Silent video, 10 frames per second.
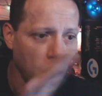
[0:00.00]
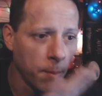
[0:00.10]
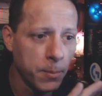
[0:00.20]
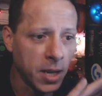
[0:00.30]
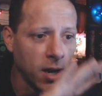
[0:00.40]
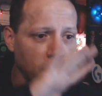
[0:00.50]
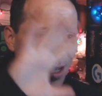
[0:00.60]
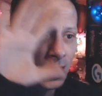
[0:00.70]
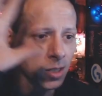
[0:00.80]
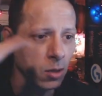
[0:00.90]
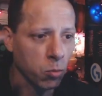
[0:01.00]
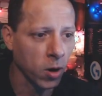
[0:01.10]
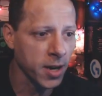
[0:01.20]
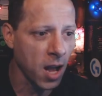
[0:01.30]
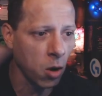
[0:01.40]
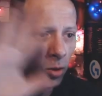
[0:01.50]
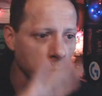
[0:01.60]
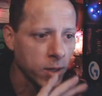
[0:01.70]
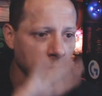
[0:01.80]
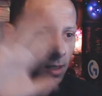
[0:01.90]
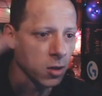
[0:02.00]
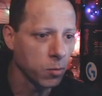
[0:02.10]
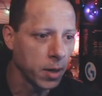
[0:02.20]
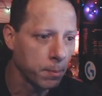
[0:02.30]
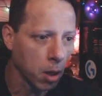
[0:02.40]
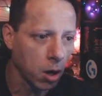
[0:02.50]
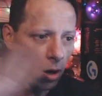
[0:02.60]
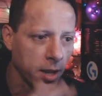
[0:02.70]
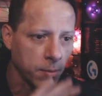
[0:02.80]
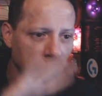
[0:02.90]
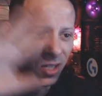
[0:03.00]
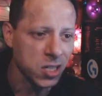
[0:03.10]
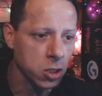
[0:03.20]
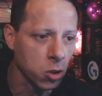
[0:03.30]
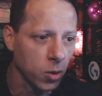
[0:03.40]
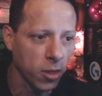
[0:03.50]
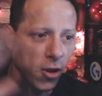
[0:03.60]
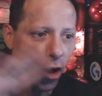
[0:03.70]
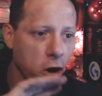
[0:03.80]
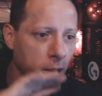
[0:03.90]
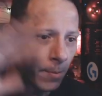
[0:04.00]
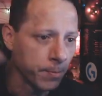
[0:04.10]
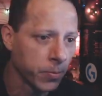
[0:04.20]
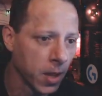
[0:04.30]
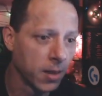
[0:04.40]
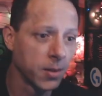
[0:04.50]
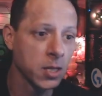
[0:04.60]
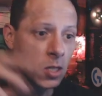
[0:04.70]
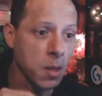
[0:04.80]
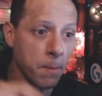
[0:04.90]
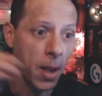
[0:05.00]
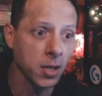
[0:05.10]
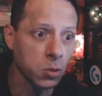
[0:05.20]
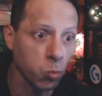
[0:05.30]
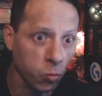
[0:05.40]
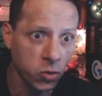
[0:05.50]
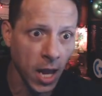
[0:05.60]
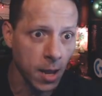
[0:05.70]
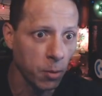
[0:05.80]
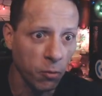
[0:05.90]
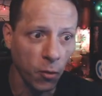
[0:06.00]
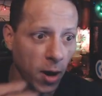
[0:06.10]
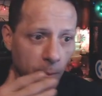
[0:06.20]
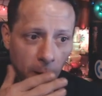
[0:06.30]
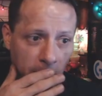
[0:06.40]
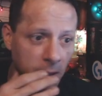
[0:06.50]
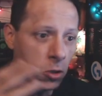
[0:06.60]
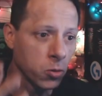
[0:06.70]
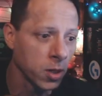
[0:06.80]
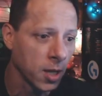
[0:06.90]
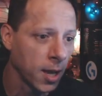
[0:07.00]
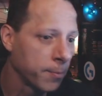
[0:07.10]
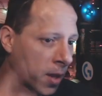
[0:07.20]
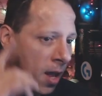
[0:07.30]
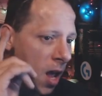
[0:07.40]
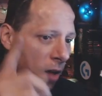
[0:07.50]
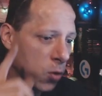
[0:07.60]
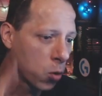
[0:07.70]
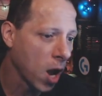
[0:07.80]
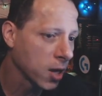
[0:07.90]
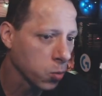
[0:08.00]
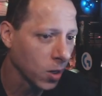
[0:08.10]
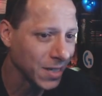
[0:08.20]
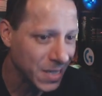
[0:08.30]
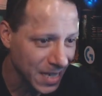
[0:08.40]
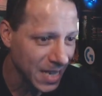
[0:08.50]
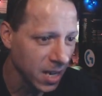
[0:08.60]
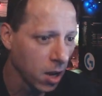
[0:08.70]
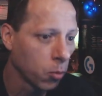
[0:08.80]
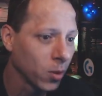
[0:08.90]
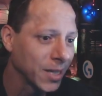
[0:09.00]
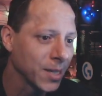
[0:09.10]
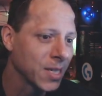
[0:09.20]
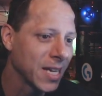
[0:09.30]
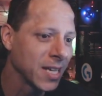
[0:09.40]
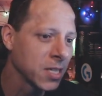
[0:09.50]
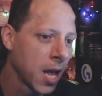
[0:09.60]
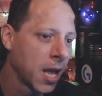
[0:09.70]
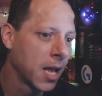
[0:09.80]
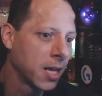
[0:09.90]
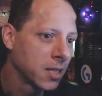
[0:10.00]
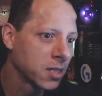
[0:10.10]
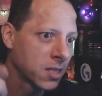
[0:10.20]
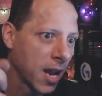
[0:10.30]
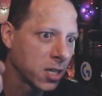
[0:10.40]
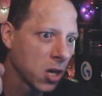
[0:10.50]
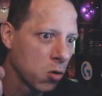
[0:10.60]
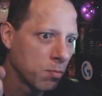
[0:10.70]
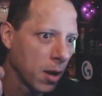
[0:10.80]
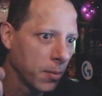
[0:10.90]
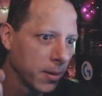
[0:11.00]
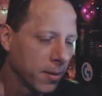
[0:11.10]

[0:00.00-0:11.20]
Because right now what you get is a little bit of blurring because this is only 30. This is the best stable frame rate that you can get. If you guys want to see what this is, stay tuned, baby.